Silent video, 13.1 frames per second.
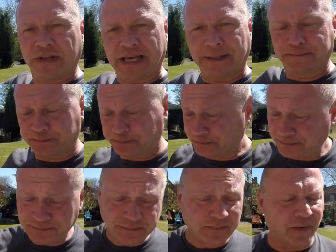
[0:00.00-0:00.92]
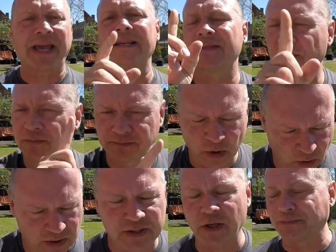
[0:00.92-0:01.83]
there. Oh yes,
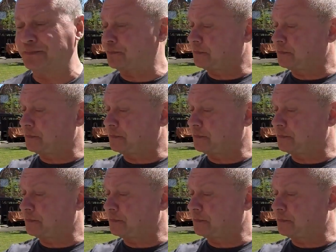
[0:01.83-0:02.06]
also,